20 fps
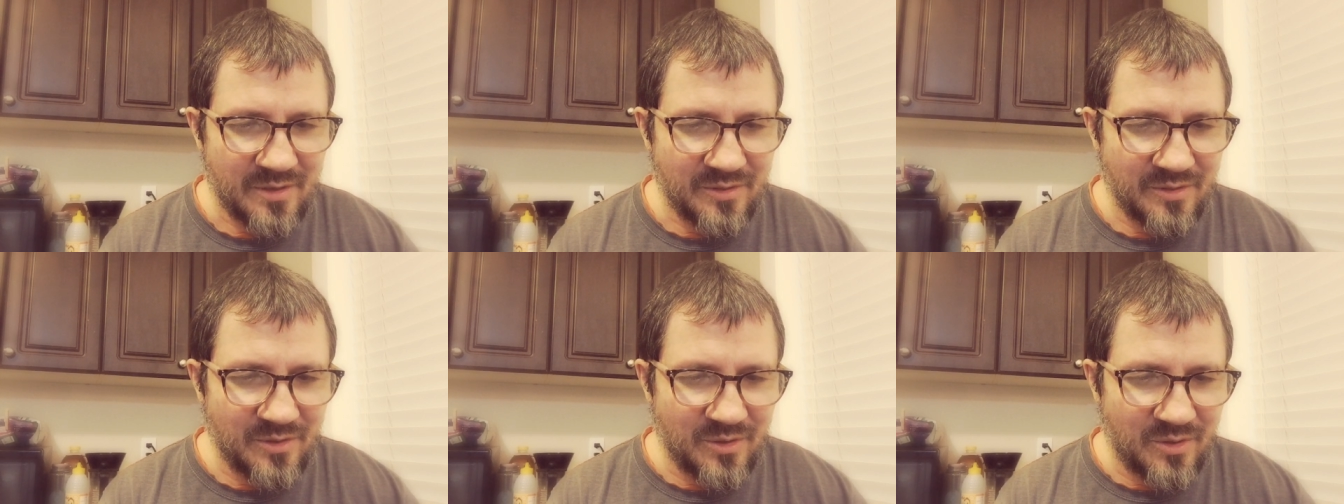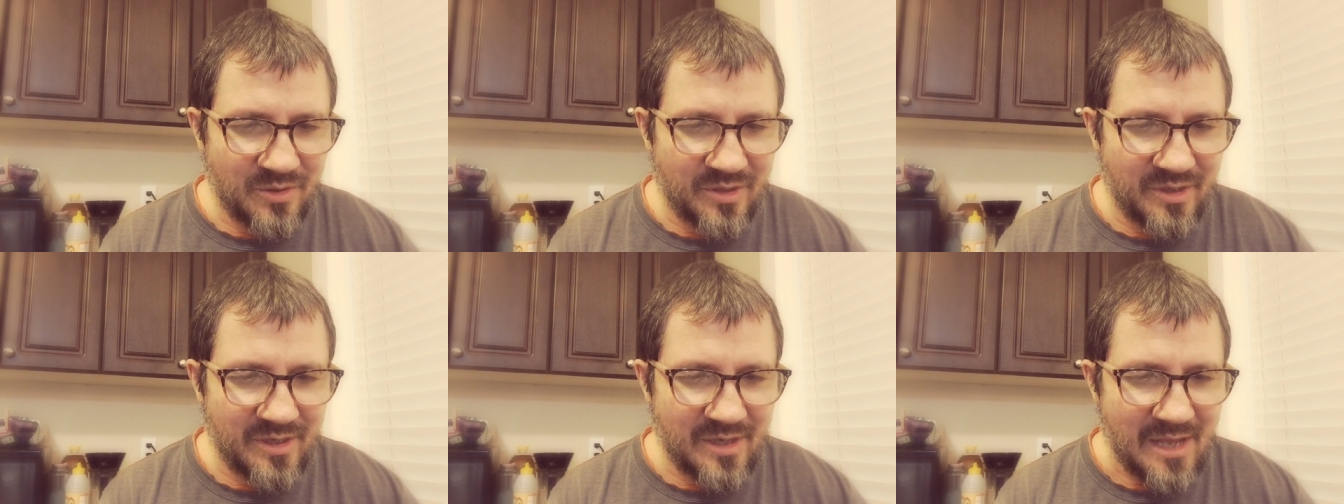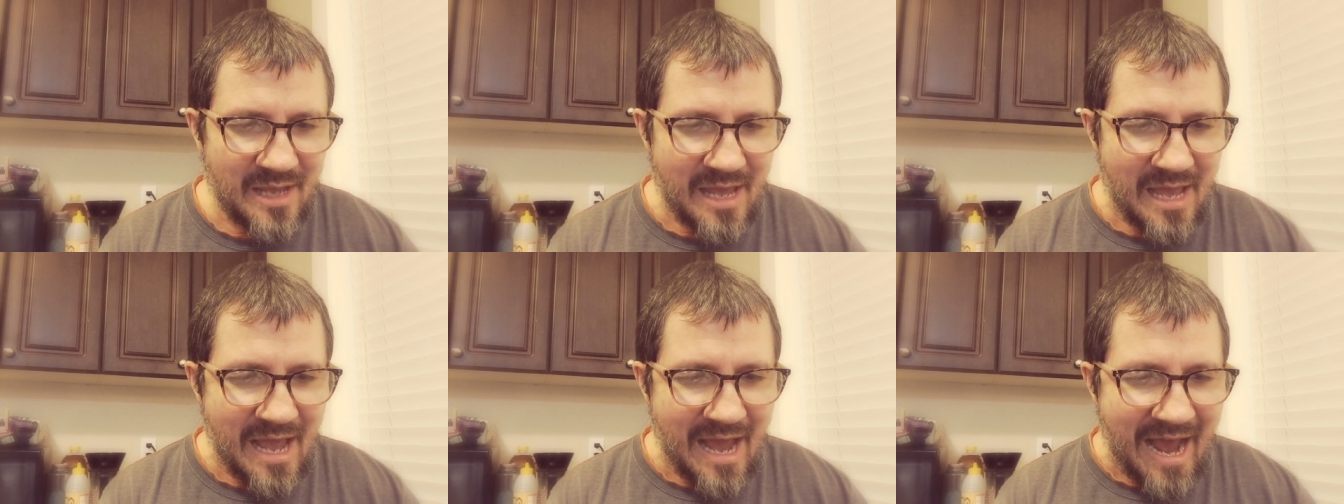
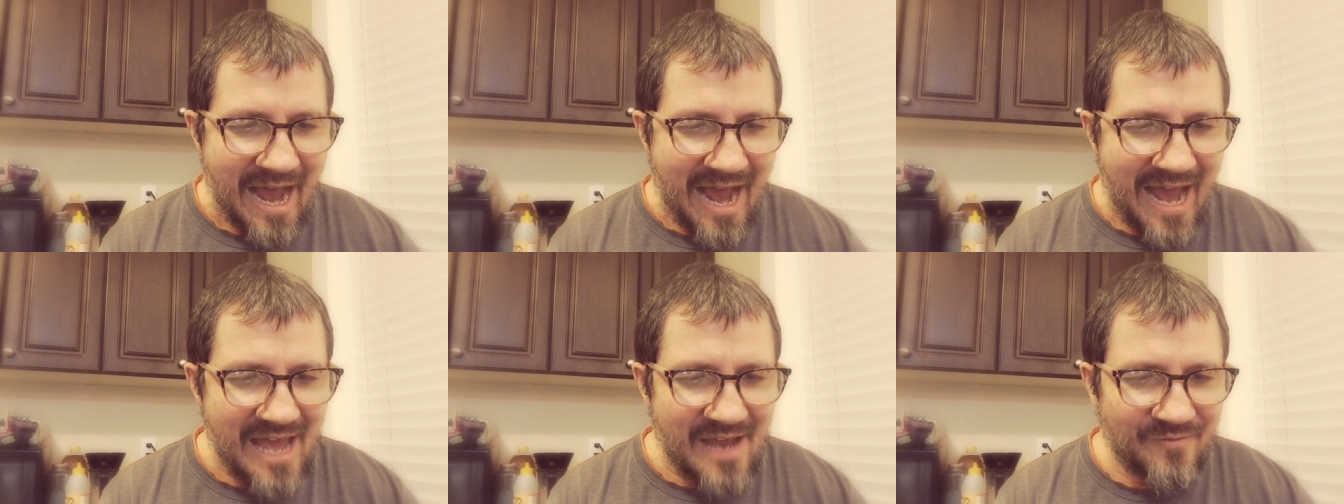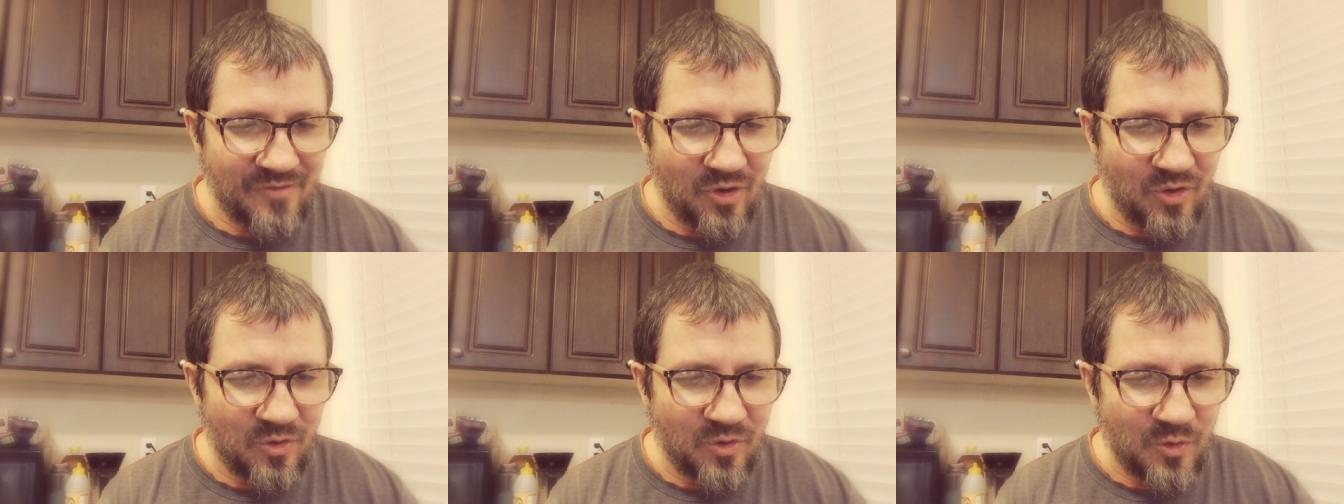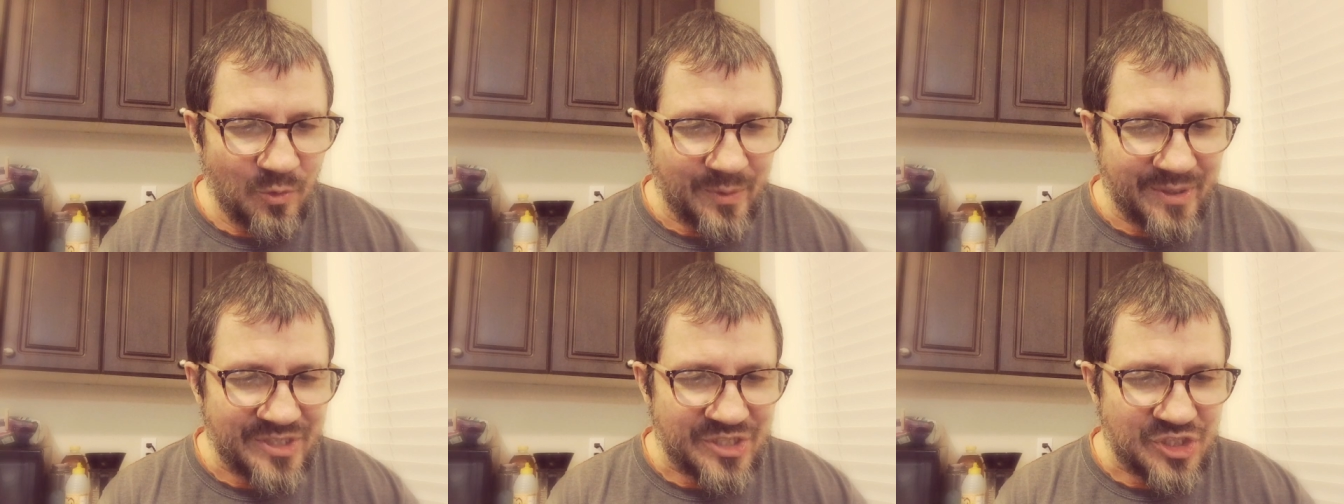Lord, I have
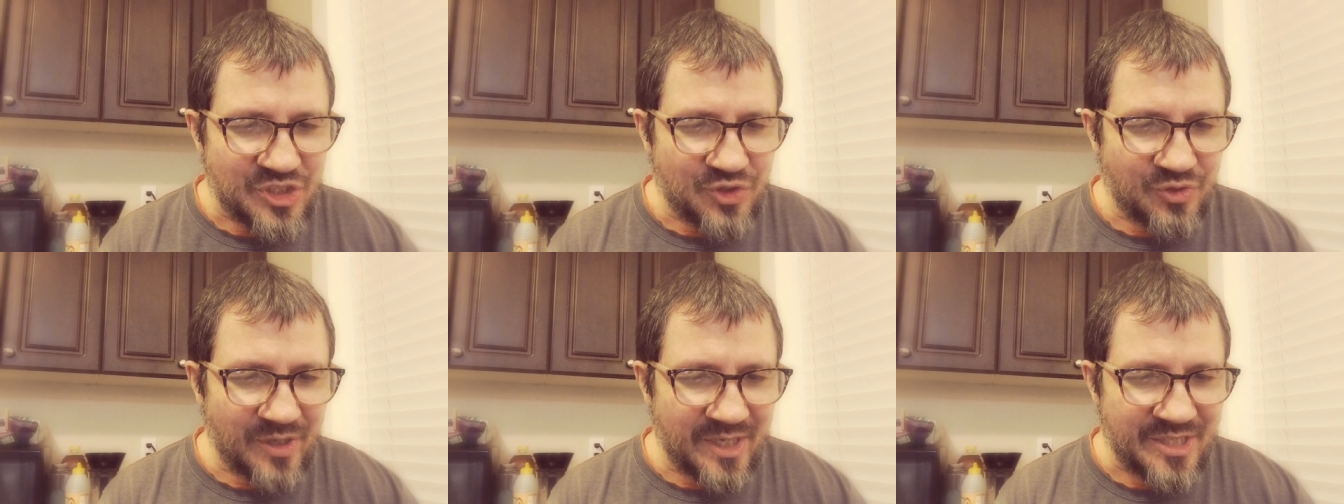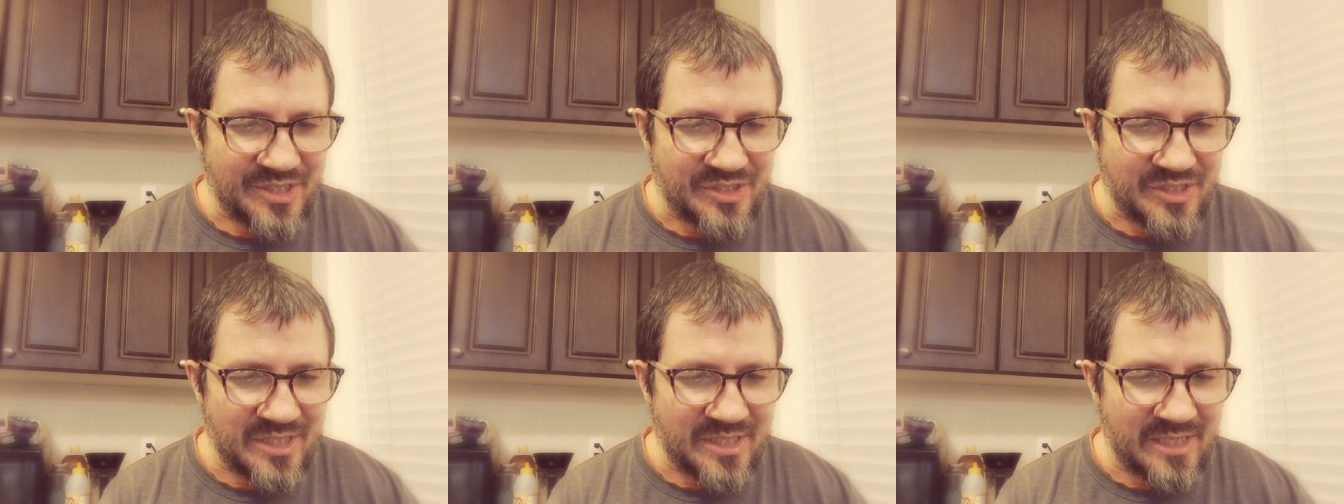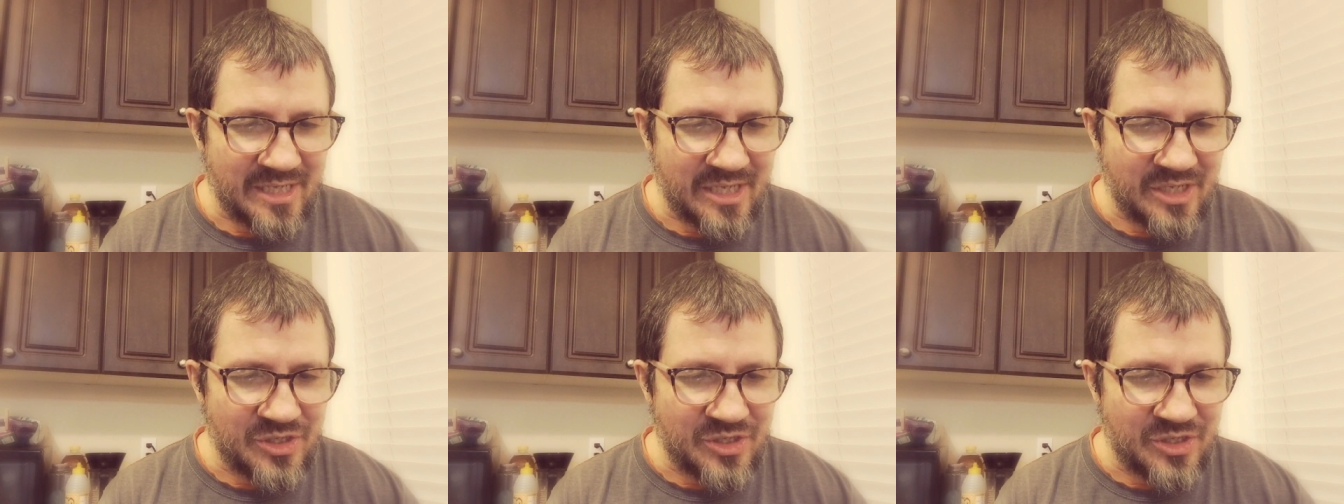always trusted